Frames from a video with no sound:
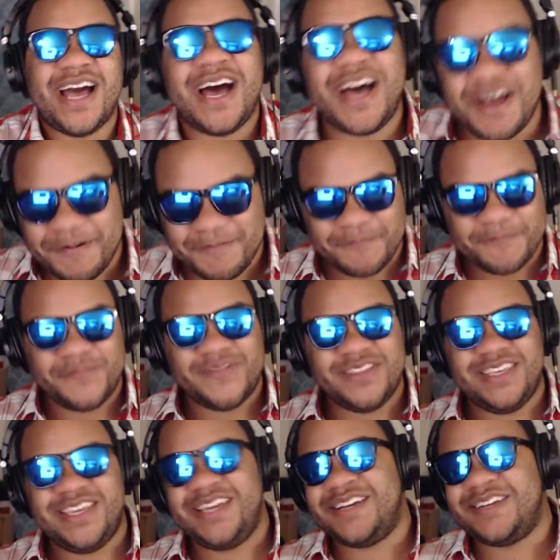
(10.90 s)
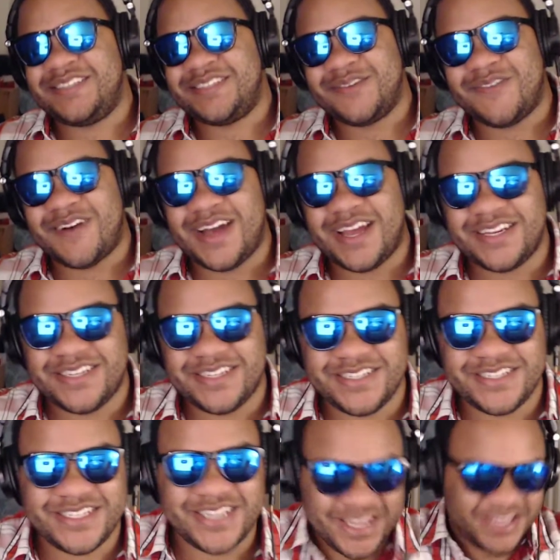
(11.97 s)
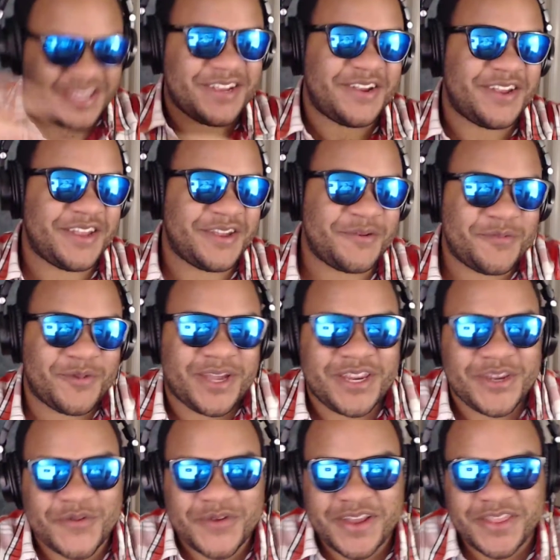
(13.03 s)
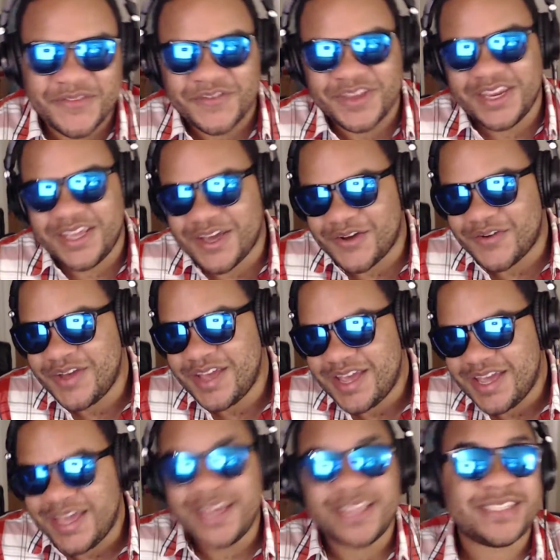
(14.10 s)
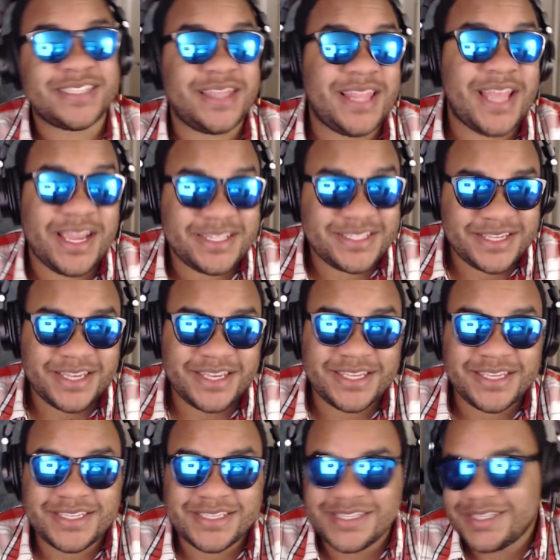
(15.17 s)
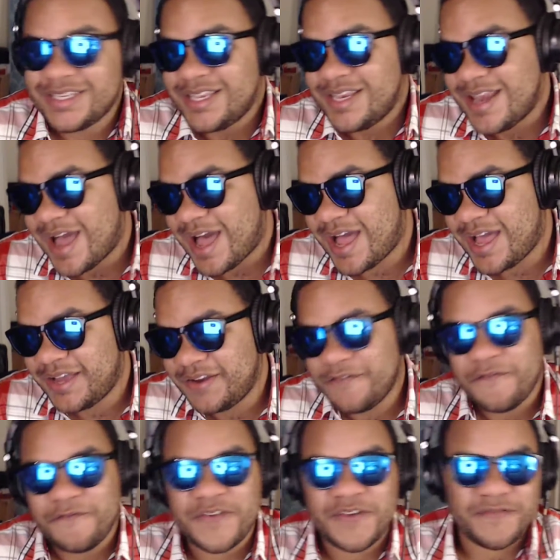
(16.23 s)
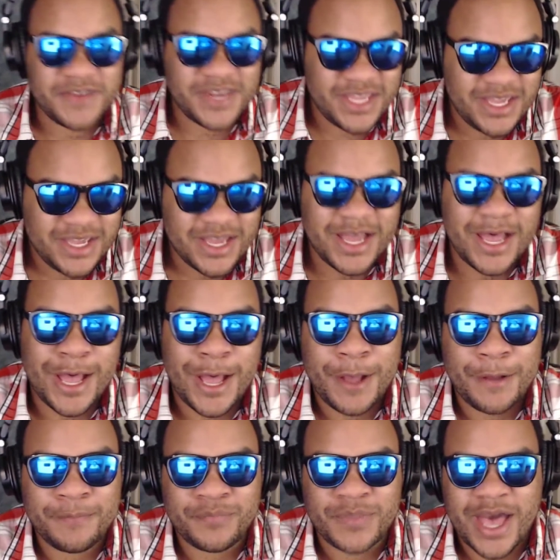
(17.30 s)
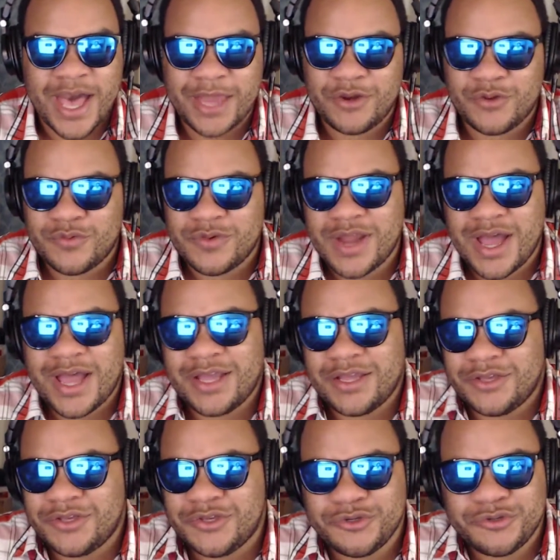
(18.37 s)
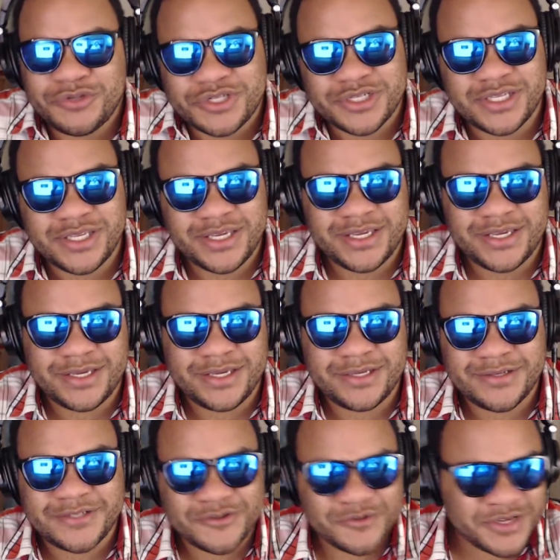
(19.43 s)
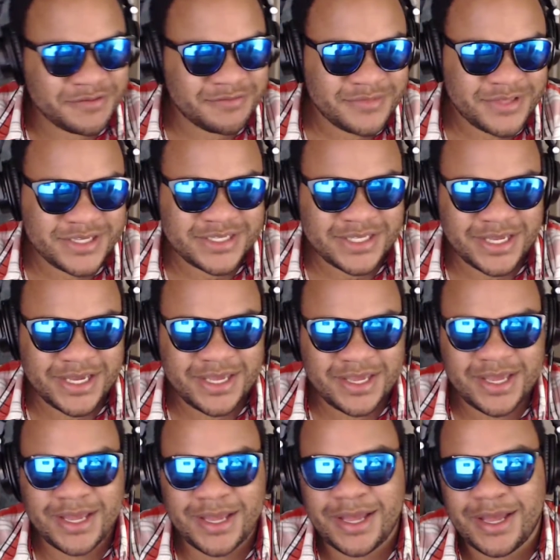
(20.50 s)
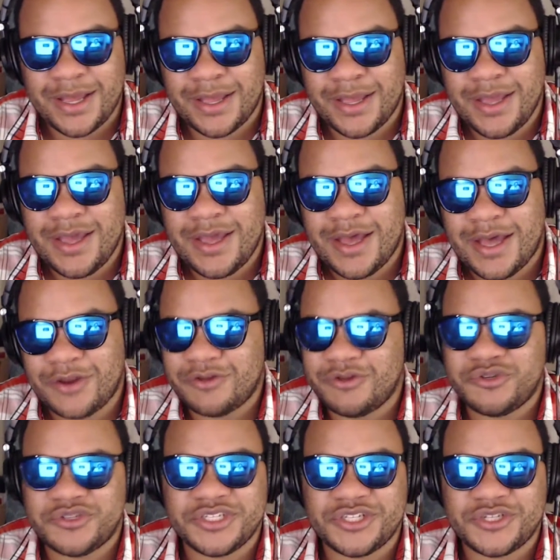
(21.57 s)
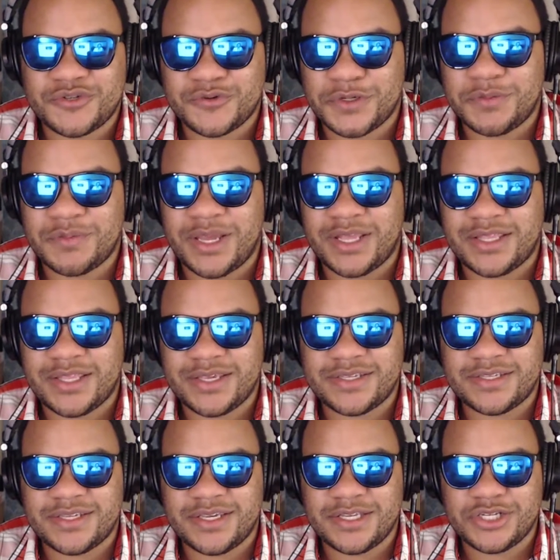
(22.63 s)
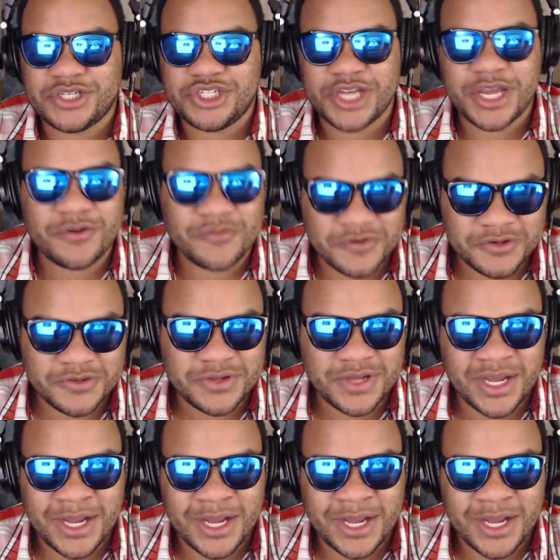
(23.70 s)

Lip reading: up? Gear Squad, Chaingear here, bringing you another video. It is late. It is 9:50. I do not usually stream this late. I don't usually stream like this in general,